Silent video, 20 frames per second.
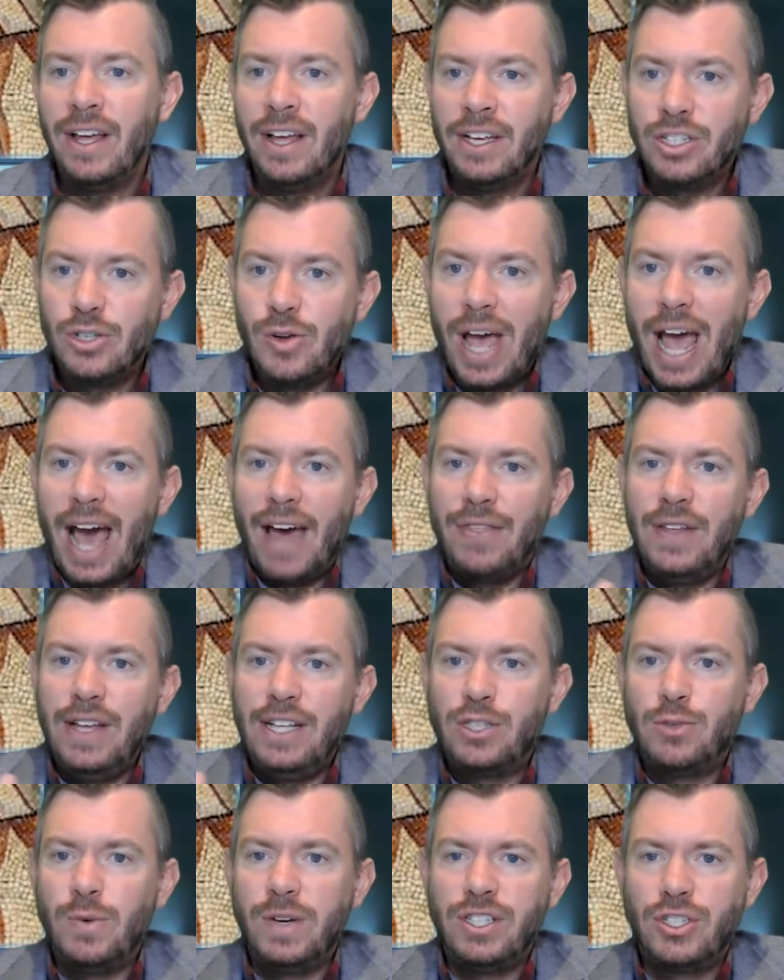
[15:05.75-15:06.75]
So
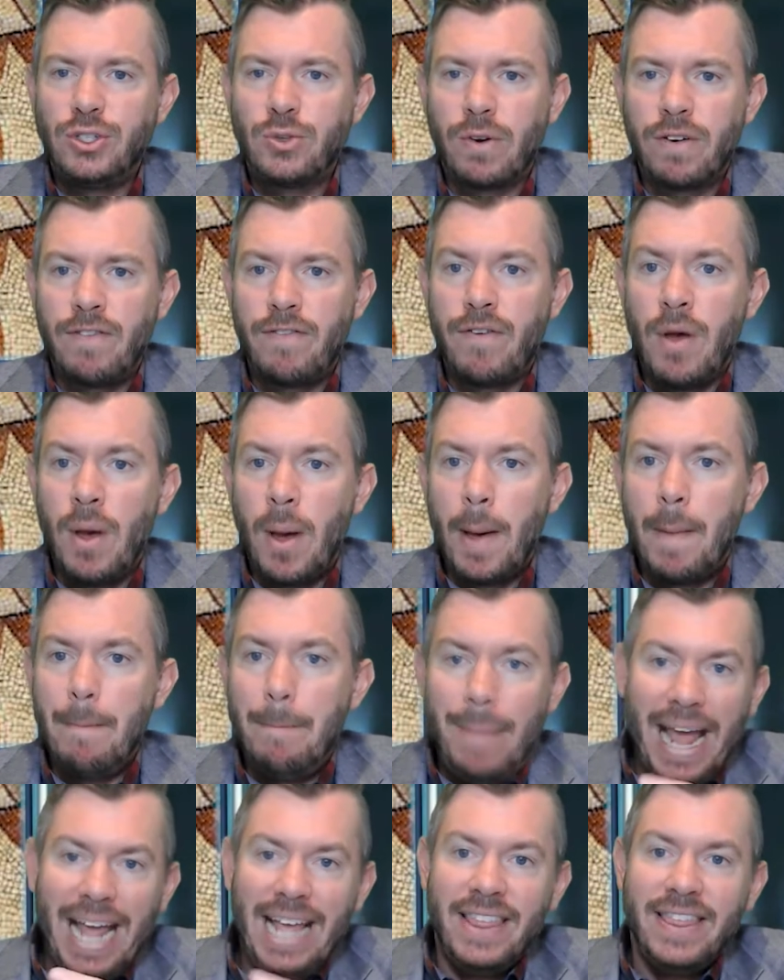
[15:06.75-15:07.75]
athletes would sort of
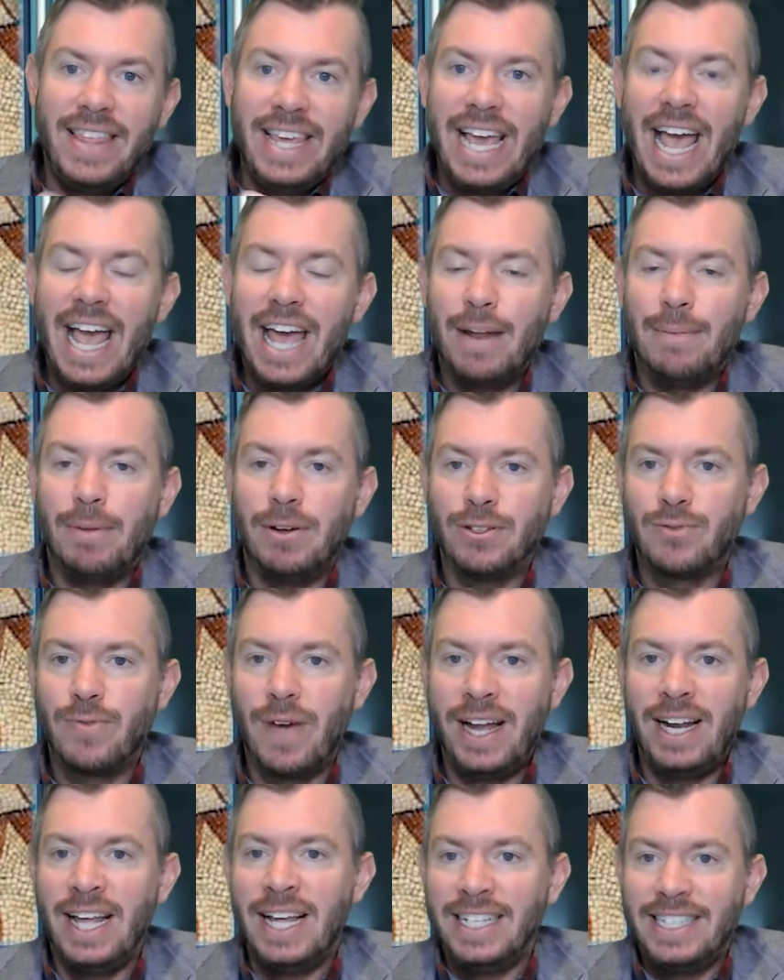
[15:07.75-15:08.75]
bait the animals,
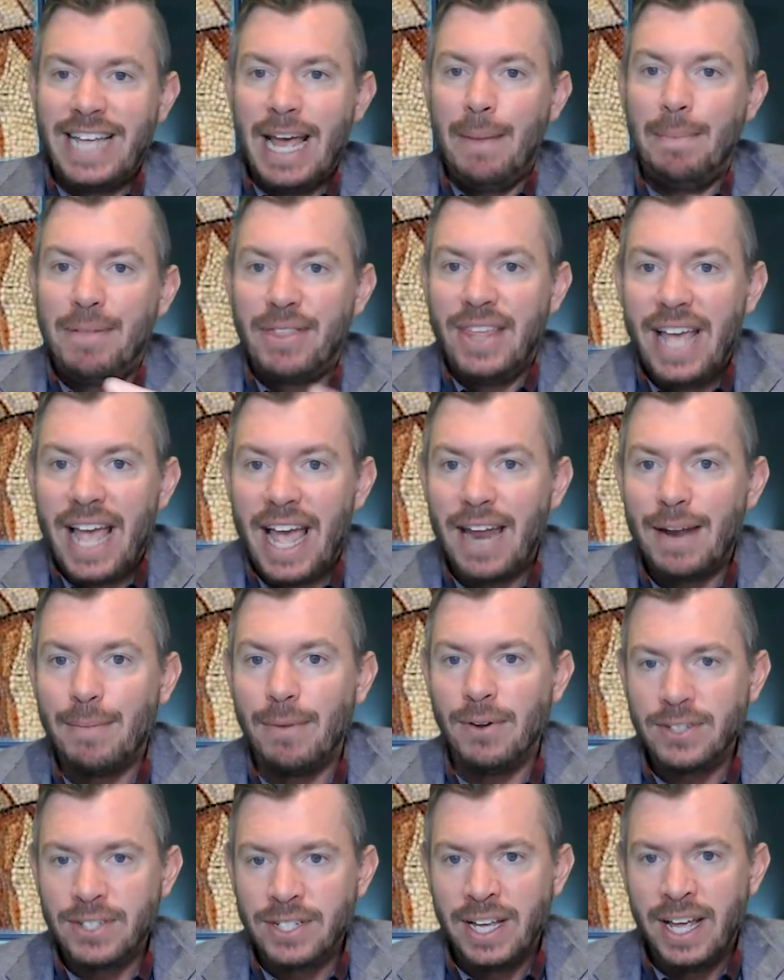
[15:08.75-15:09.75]
right? Tempt the
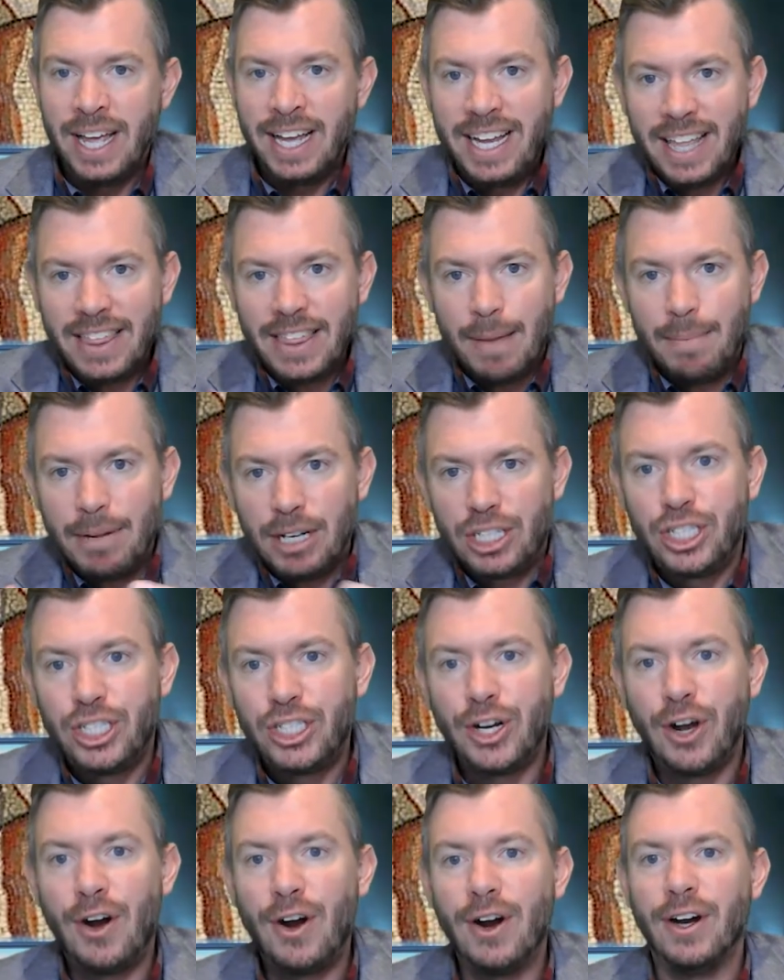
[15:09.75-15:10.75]
animals, get them to
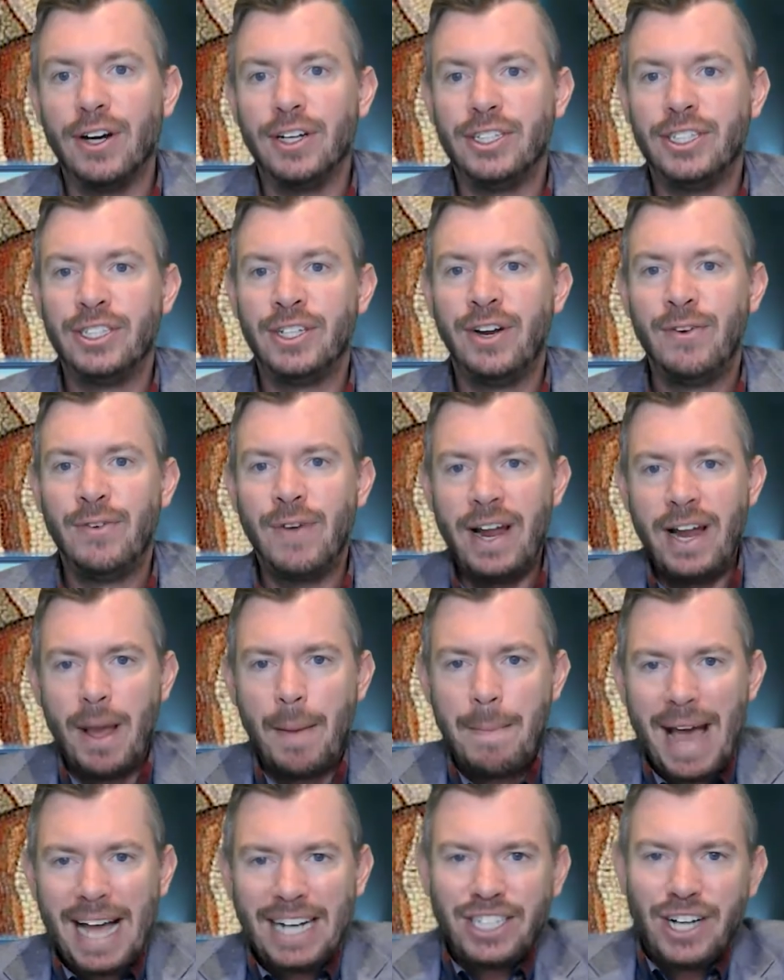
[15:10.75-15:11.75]
charge, right?
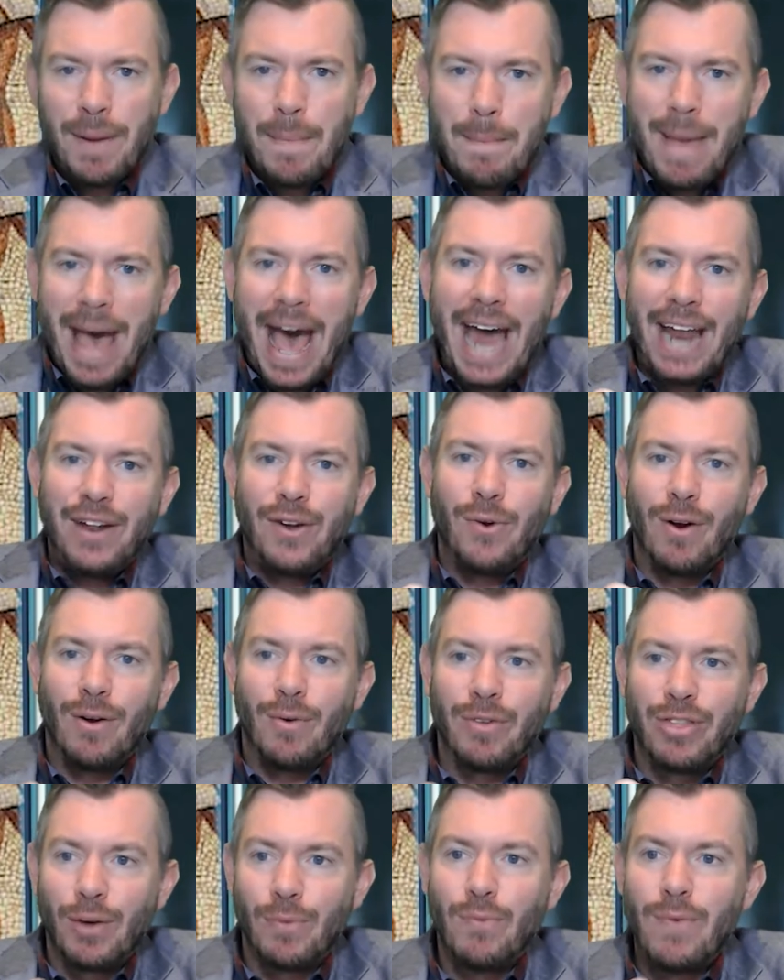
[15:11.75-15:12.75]
Imagine a matador
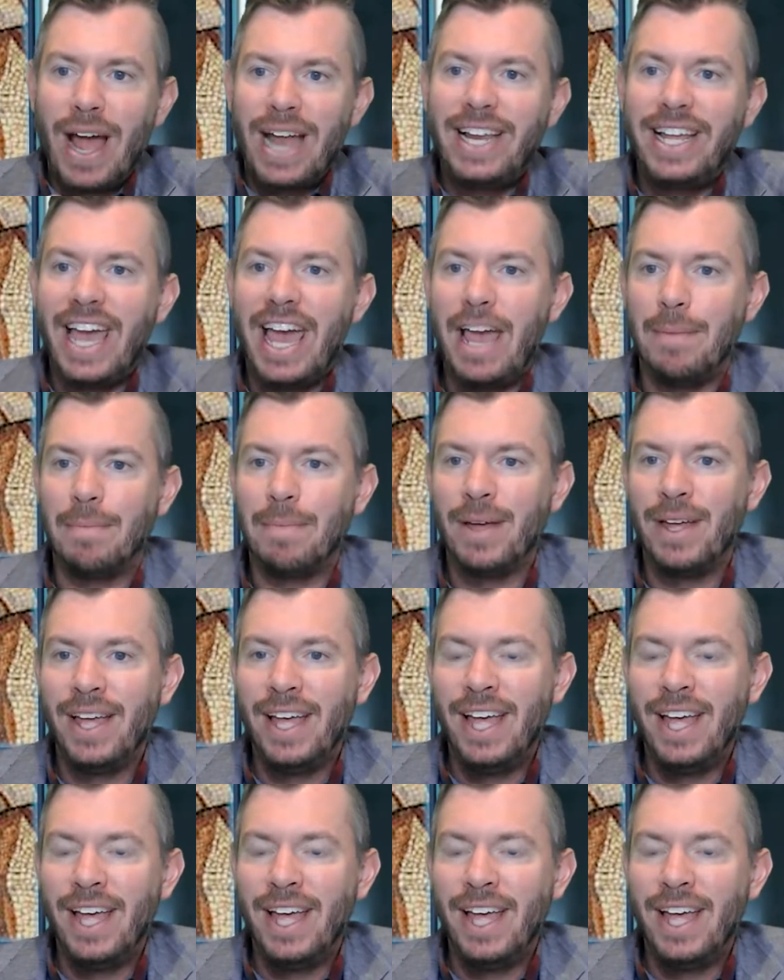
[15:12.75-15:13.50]
with a red cape.